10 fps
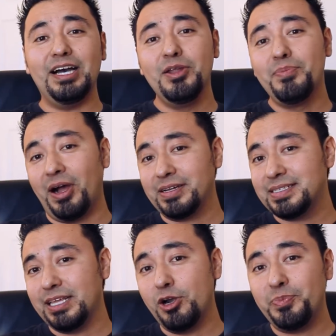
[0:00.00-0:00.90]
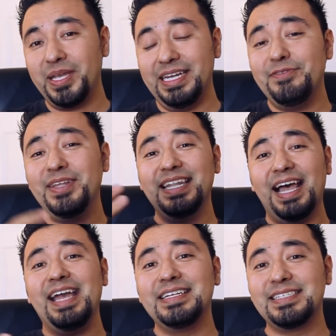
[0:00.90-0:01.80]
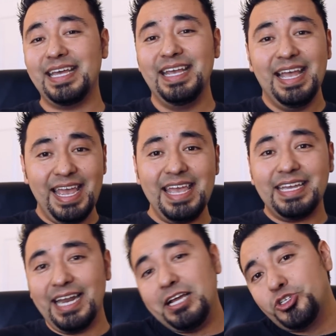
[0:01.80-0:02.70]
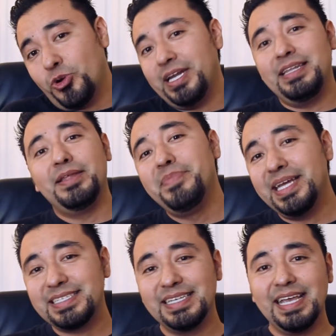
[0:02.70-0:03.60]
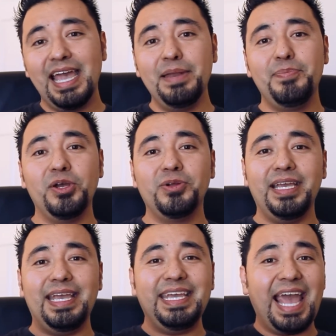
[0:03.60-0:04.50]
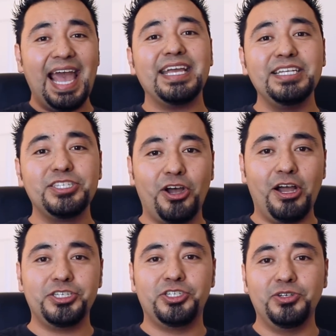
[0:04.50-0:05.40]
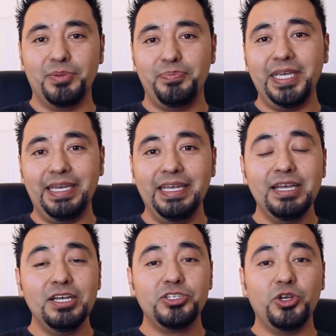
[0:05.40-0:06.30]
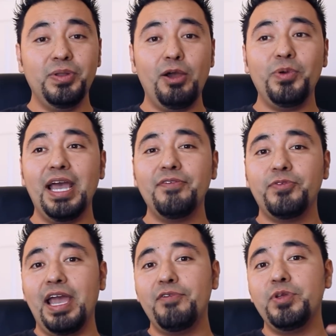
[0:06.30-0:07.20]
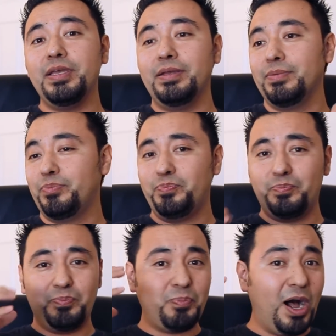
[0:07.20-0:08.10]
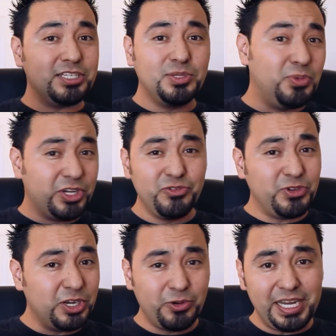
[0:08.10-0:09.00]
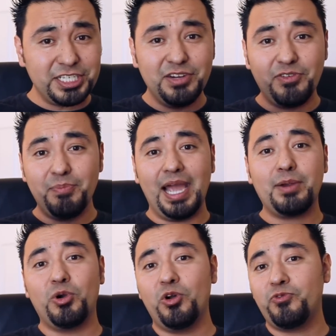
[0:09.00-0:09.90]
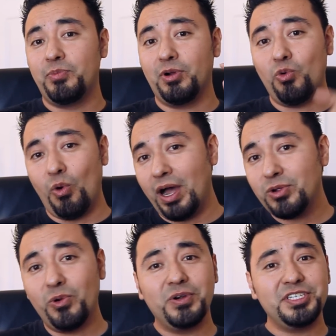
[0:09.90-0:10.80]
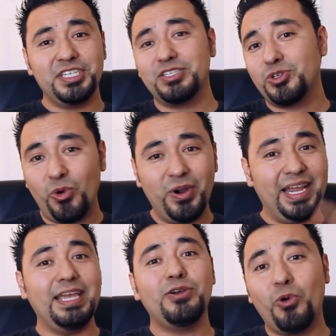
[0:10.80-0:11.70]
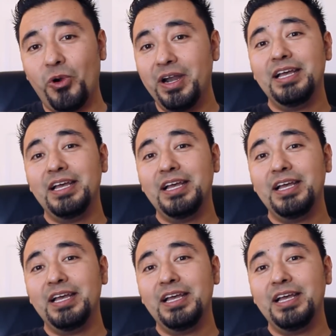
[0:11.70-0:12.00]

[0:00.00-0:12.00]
Unbox Therapy, and even Linus said, Hey, can I join in the mix and build a Hackintosh to compete? So now we have every possible configuration of a Mac Pro from a quad core, 6 core, 8 core,